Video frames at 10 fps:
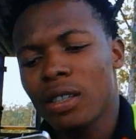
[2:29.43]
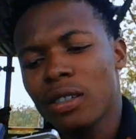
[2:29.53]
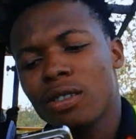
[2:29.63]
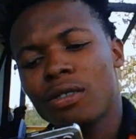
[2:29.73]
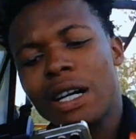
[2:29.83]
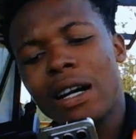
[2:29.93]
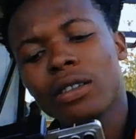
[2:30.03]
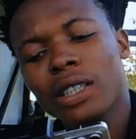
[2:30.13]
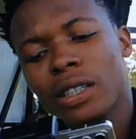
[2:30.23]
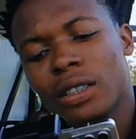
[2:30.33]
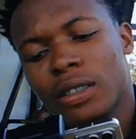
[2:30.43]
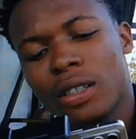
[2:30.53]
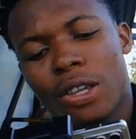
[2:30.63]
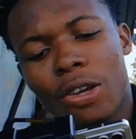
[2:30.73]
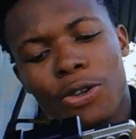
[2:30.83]
surrounding,
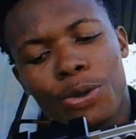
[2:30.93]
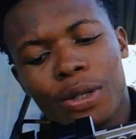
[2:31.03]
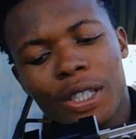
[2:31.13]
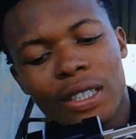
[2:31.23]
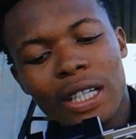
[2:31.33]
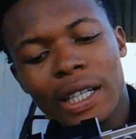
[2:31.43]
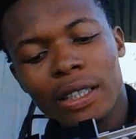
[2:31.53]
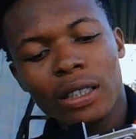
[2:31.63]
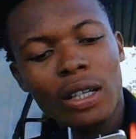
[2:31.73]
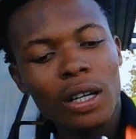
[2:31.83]
you understand.